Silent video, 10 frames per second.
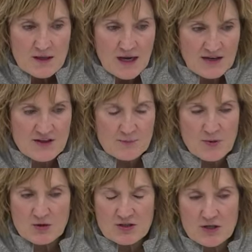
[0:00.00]
I think
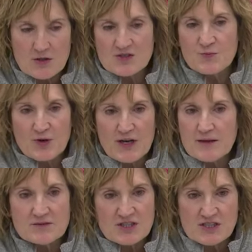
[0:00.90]
both of those
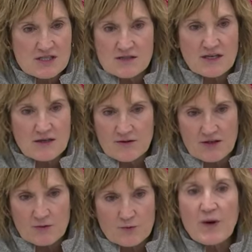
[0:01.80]
bring just they're
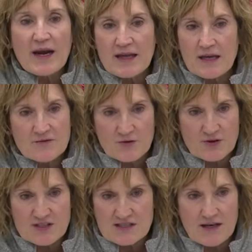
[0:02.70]
they're ready for
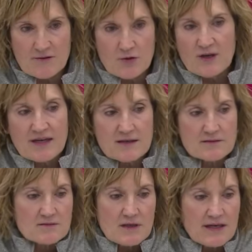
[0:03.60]
this level
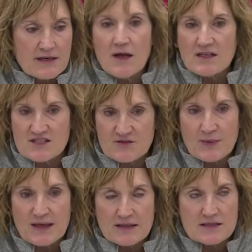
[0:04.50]
and and lots of
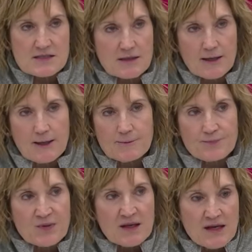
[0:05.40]
minutes.
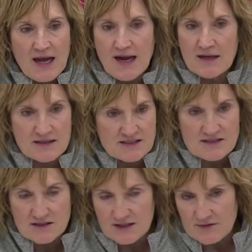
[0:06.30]
Um, Alex
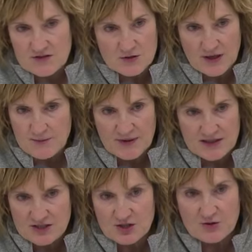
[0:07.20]
is going to give us great
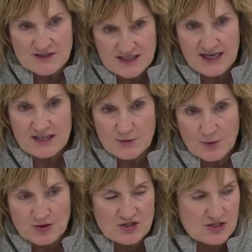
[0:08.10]
minutes too as the eighth
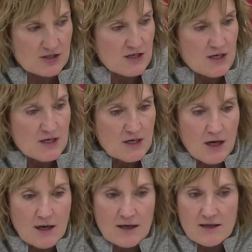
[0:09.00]
person.
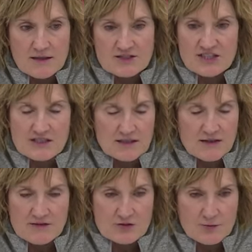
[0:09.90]
Uh, she's going to
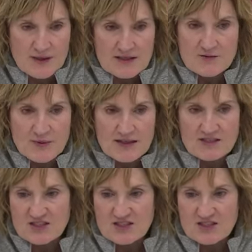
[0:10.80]
give us tremendous minutes.